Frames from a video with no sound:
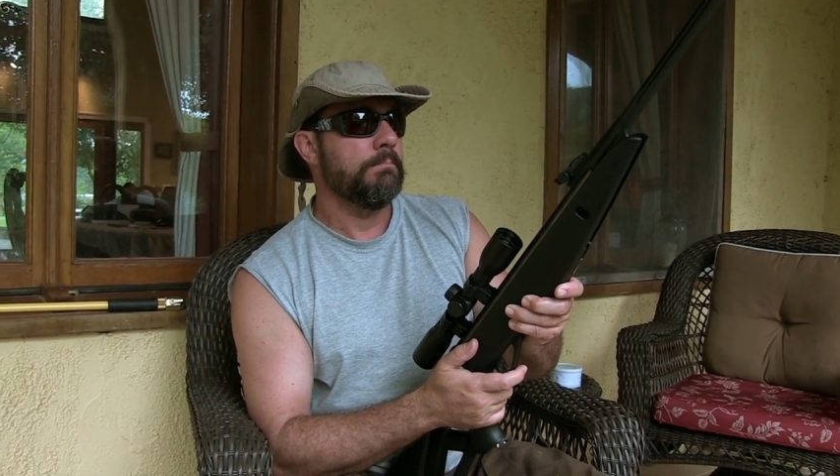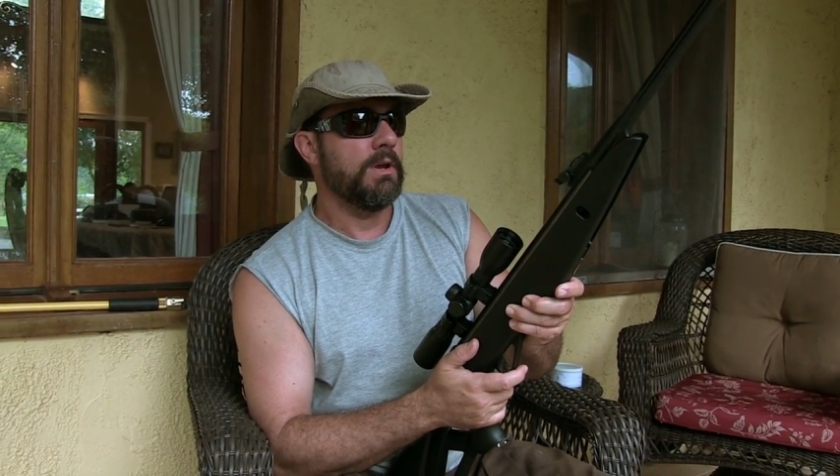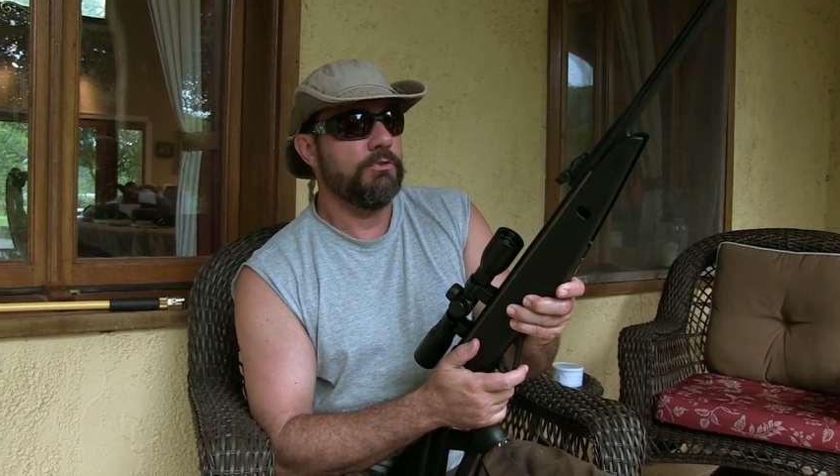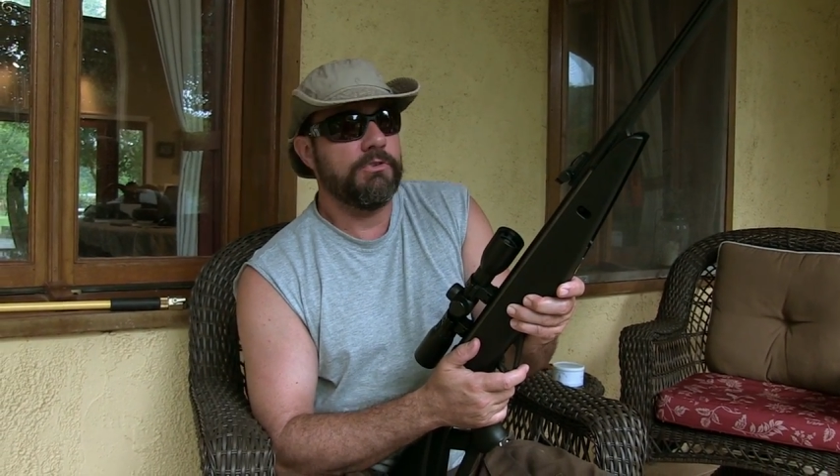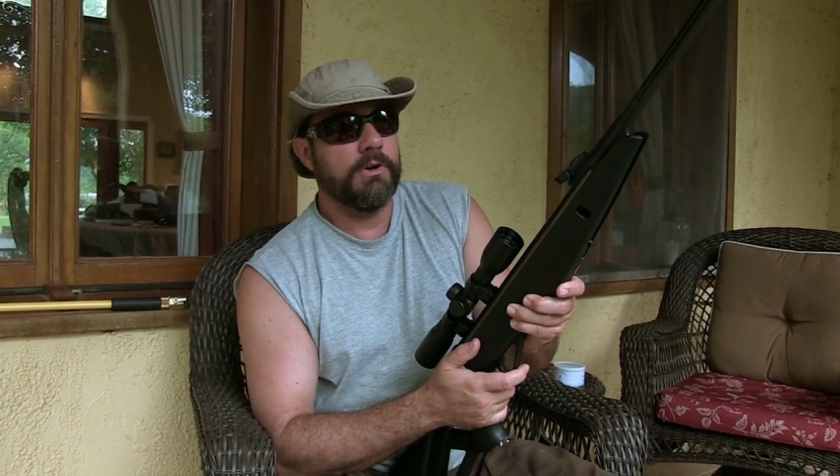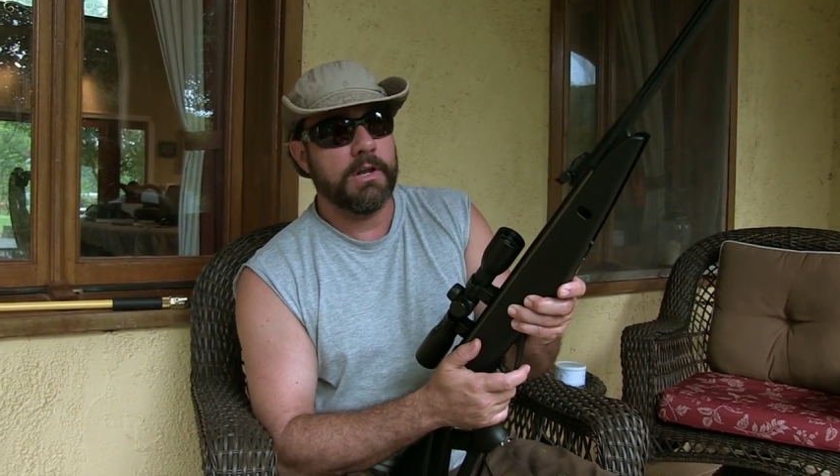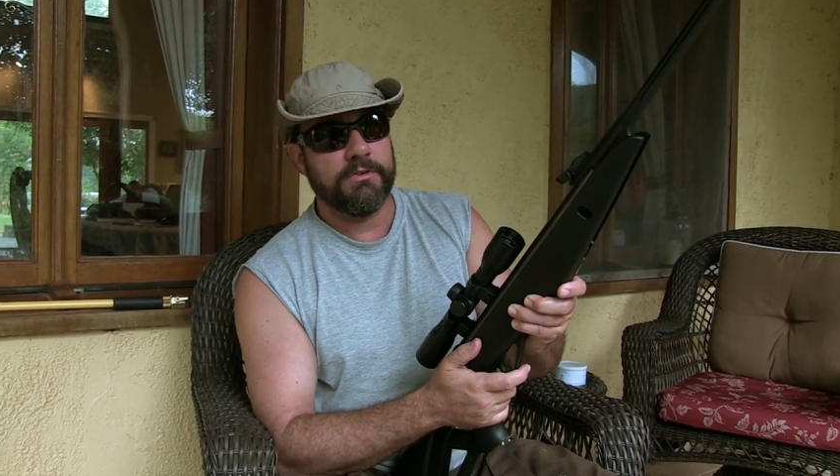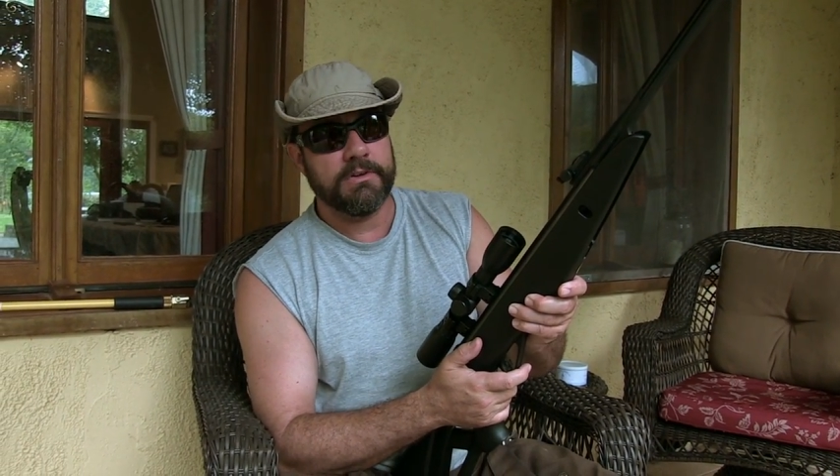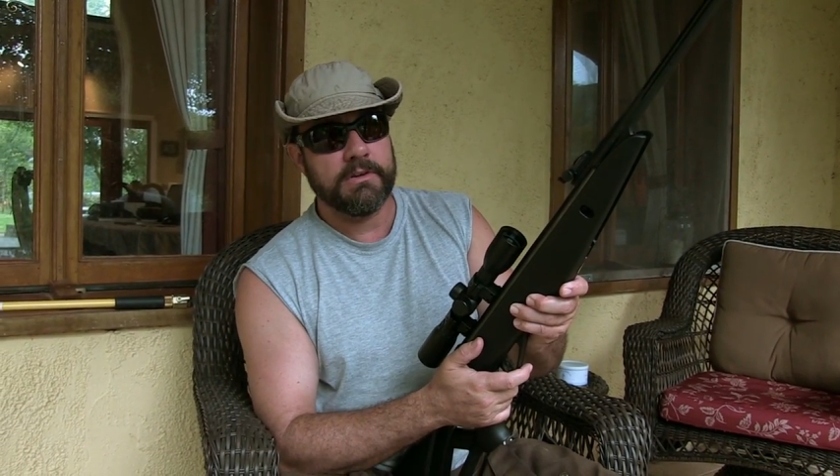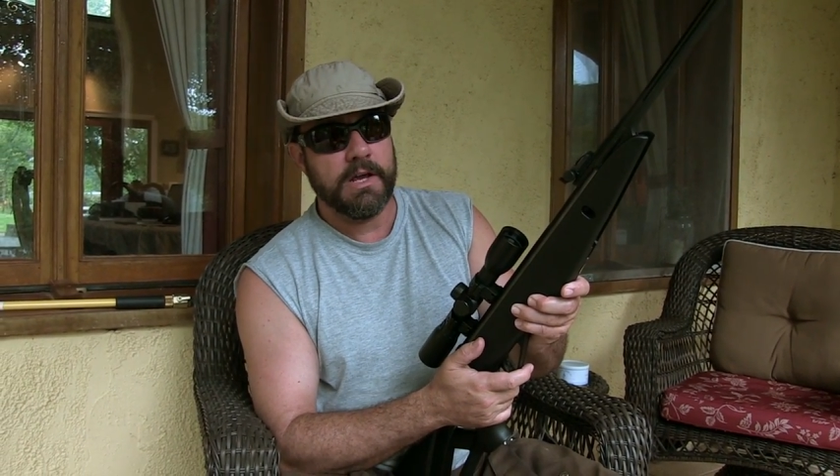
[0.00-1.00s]
but you're still going
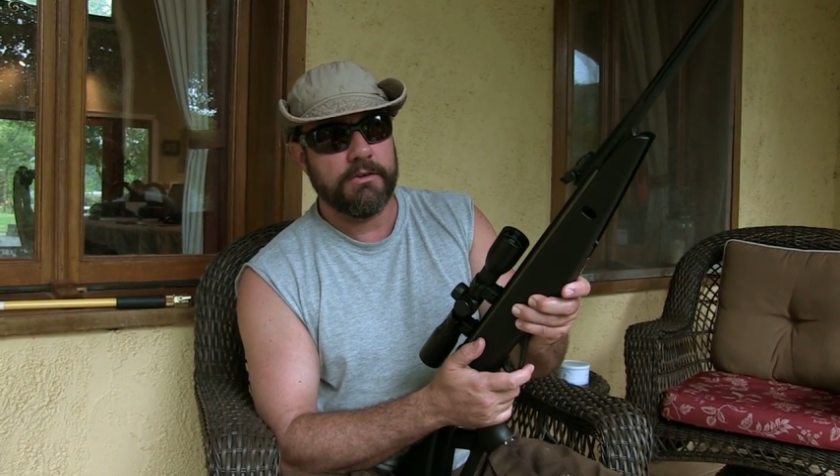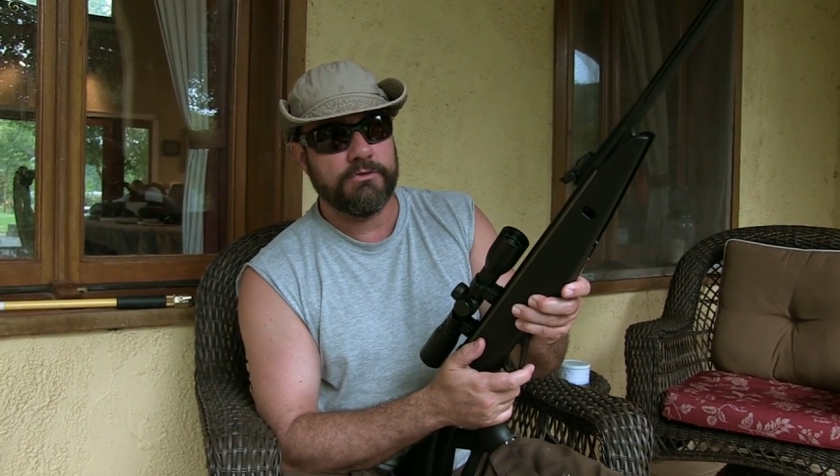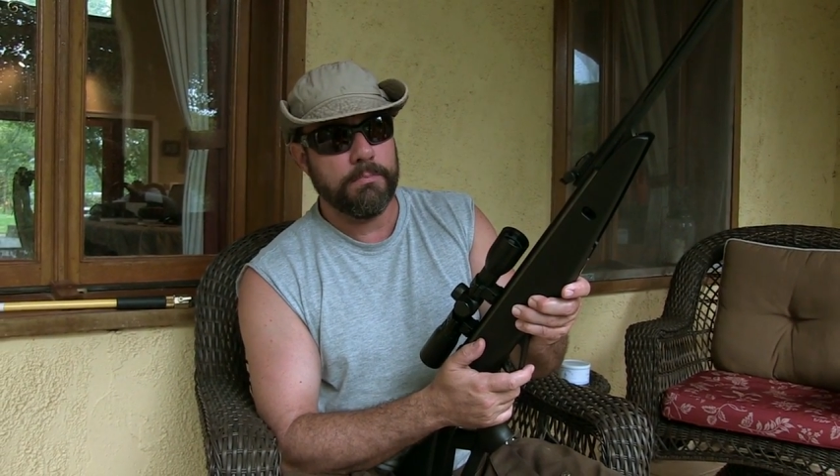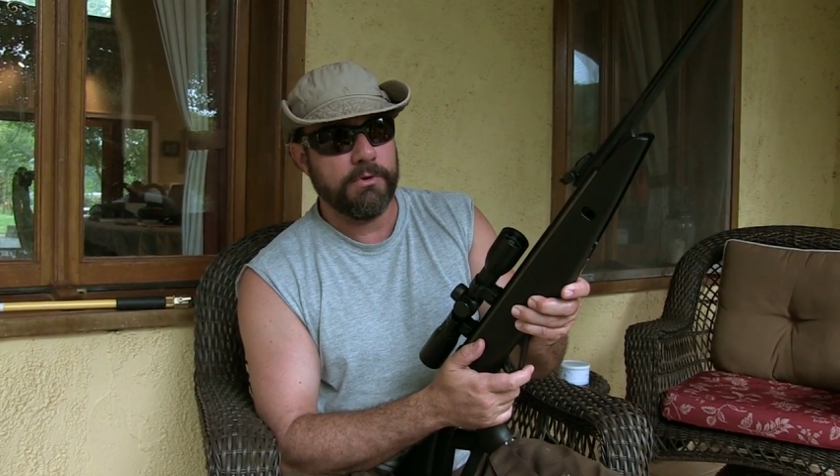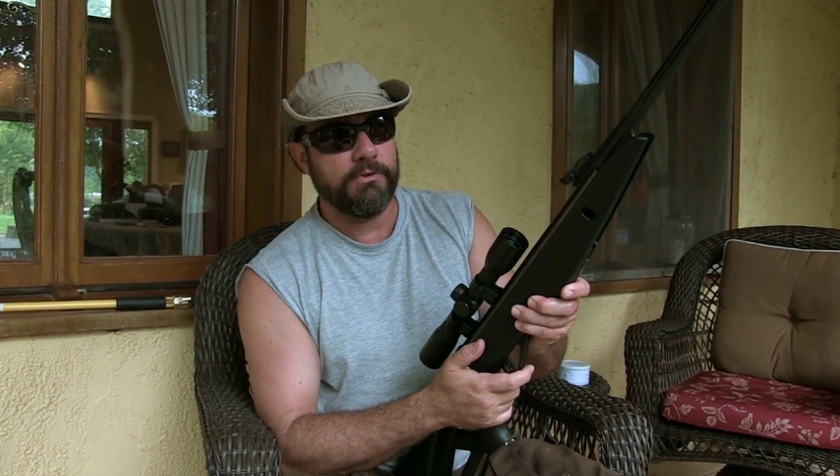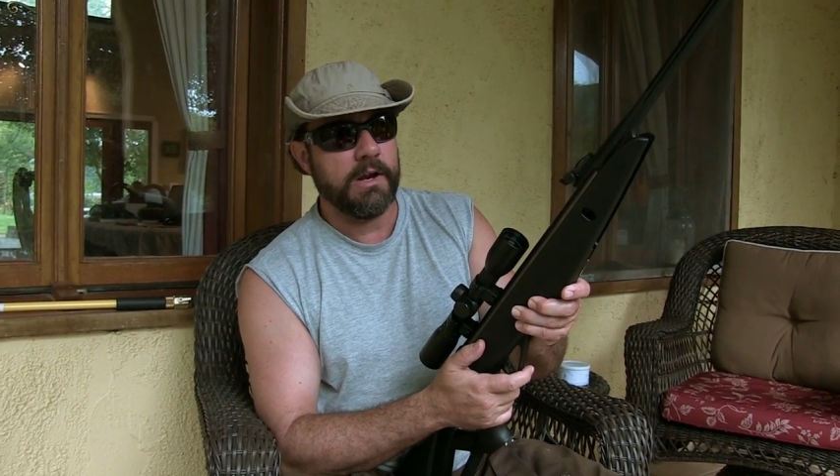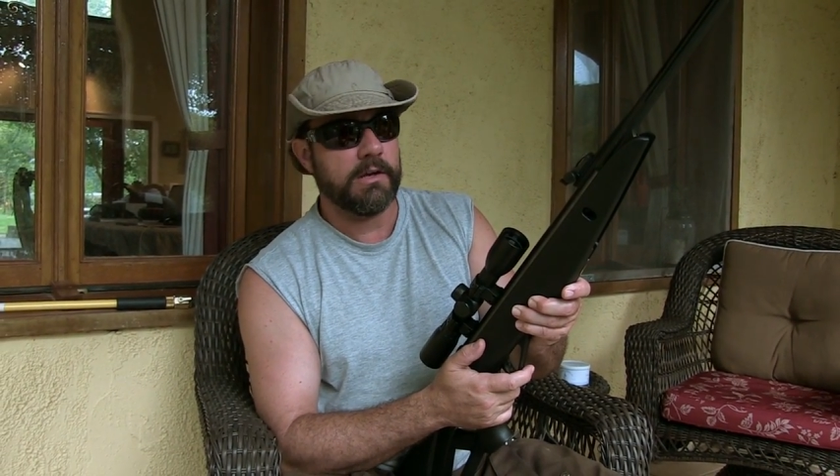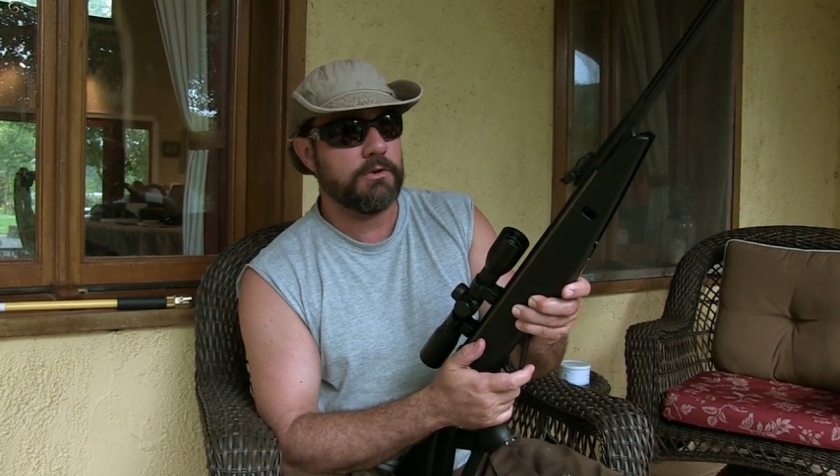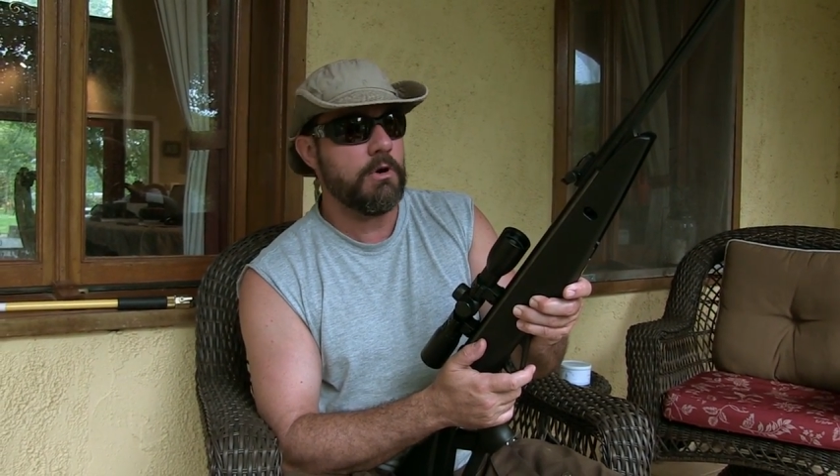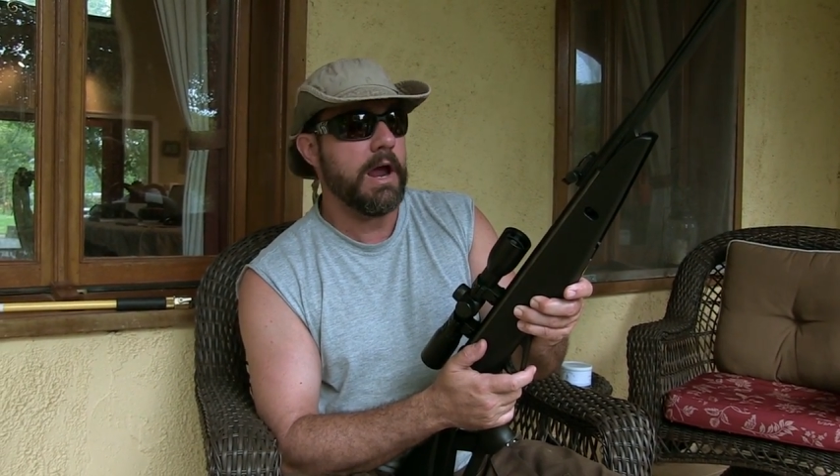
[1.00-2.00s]
to get a supersonic
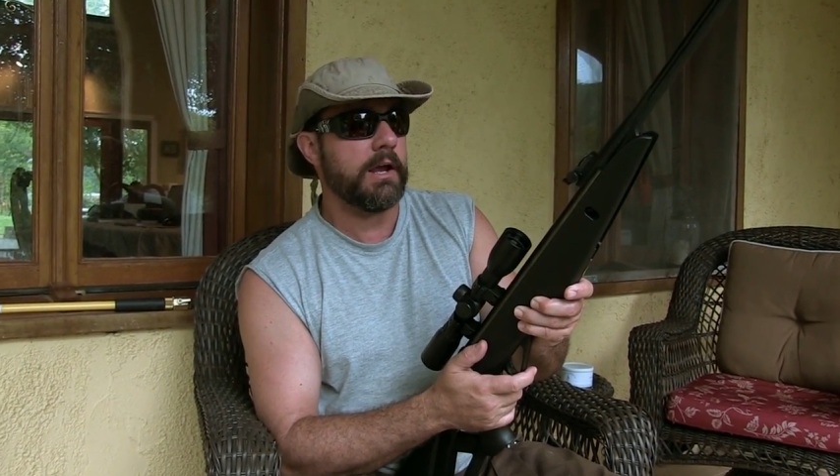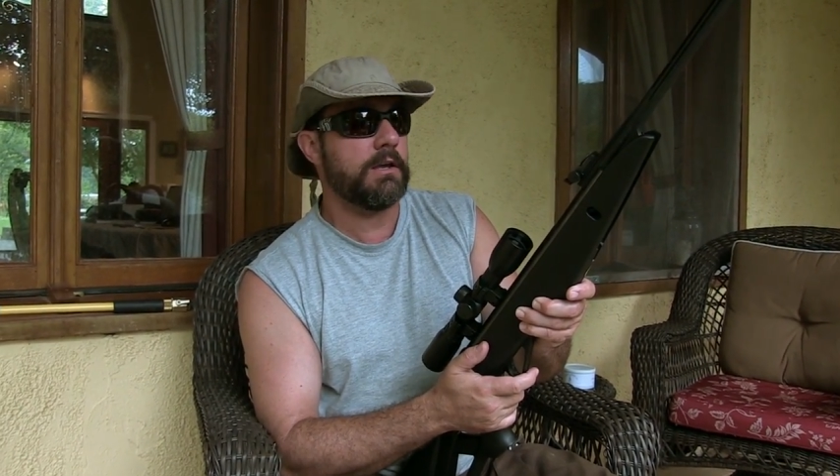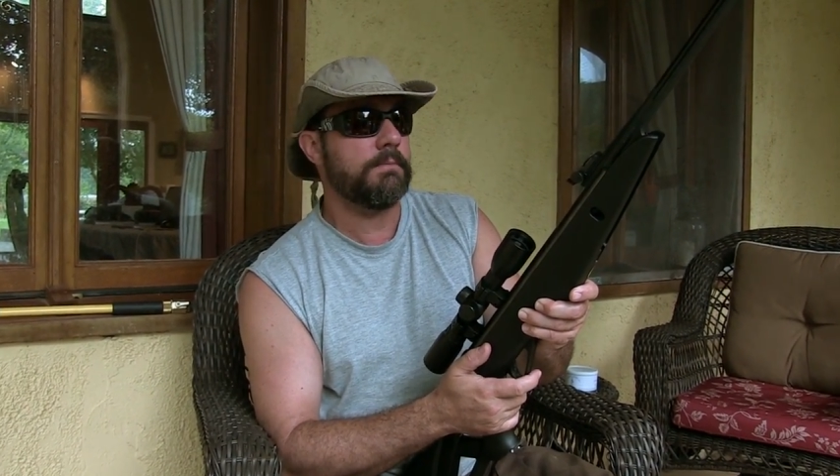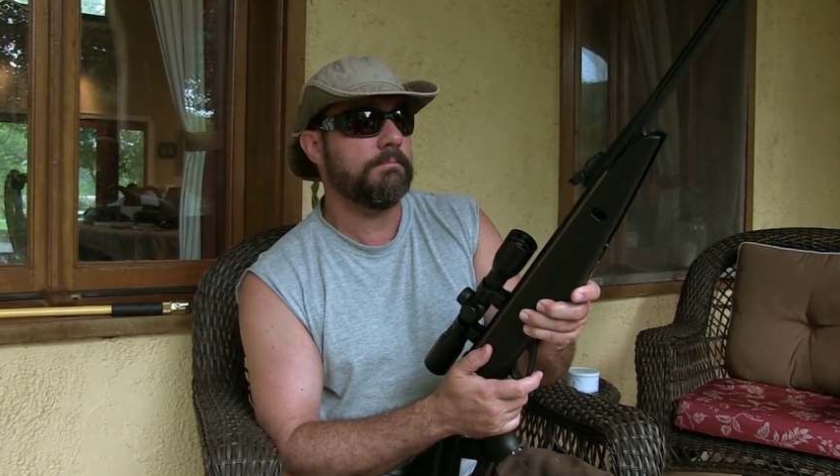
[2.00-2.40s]
crack.